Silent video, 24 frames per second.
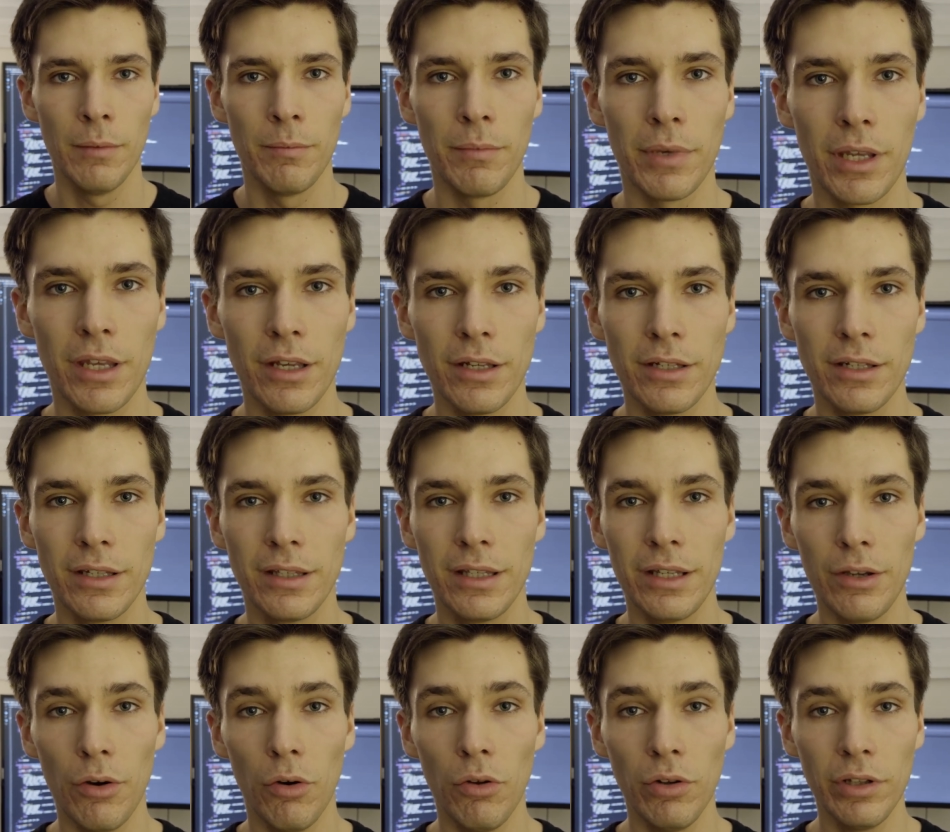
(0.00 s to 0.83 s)
because
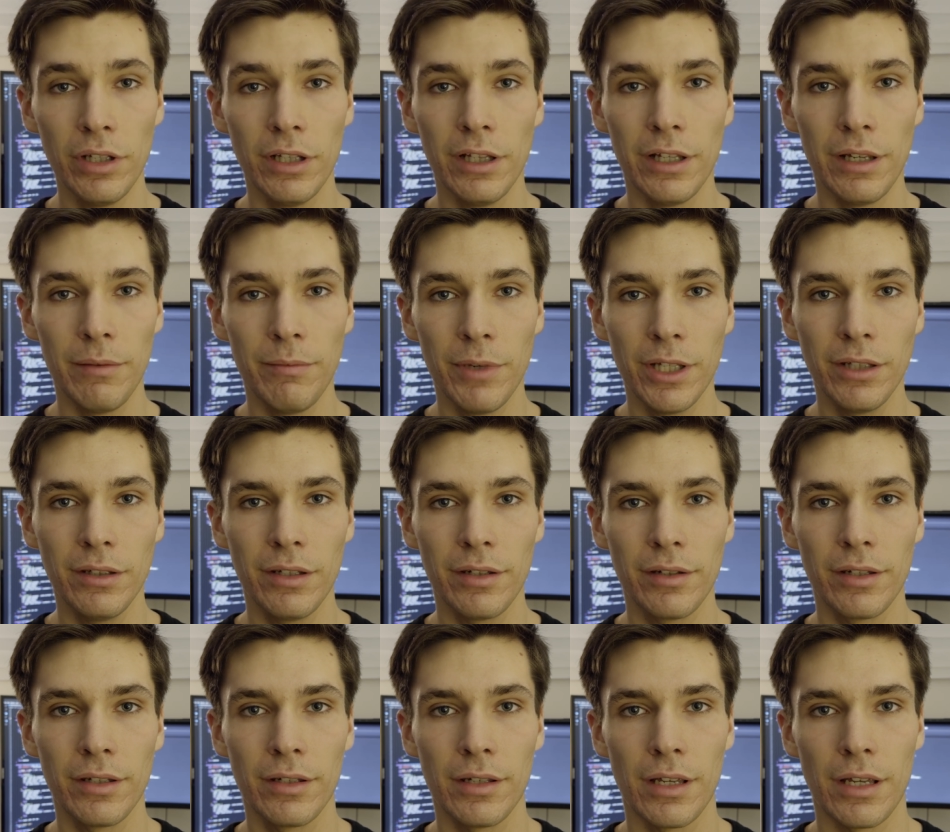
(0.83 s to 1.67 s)
the only limit
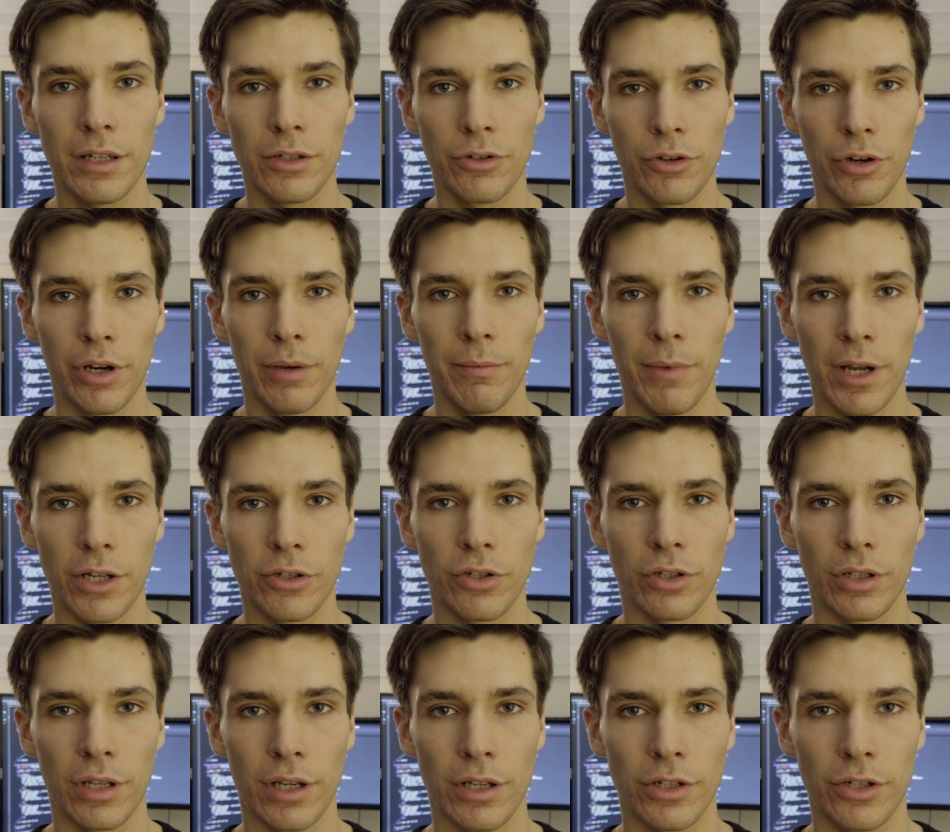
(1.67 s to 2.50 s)
is your
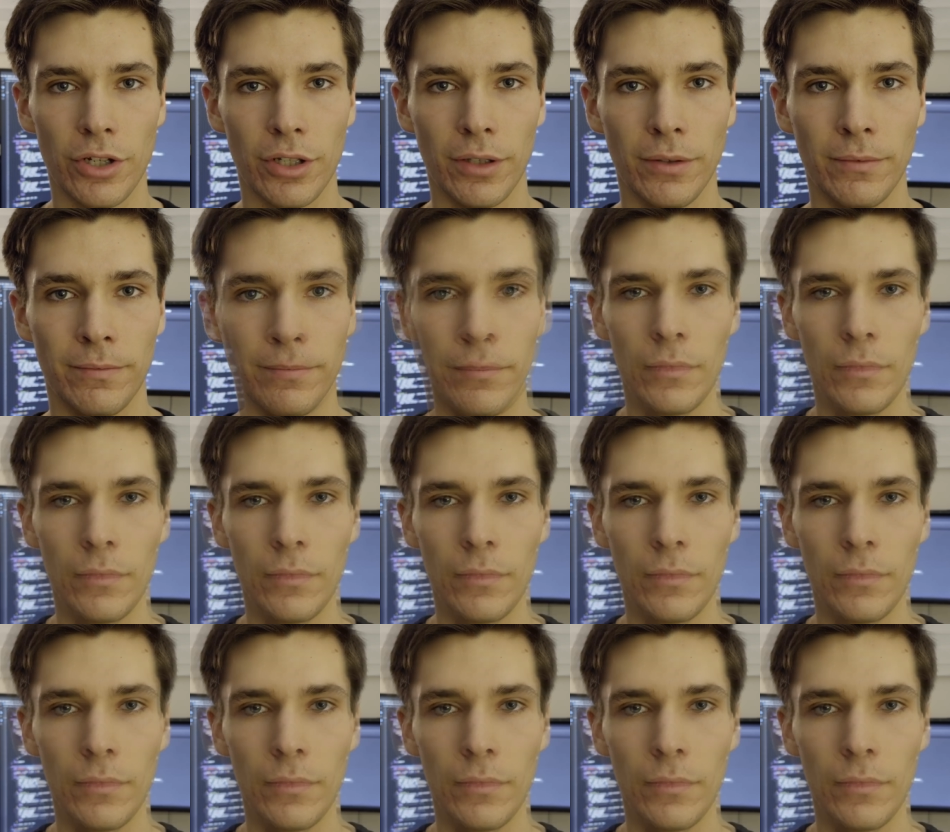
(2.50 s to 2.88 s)
imagination.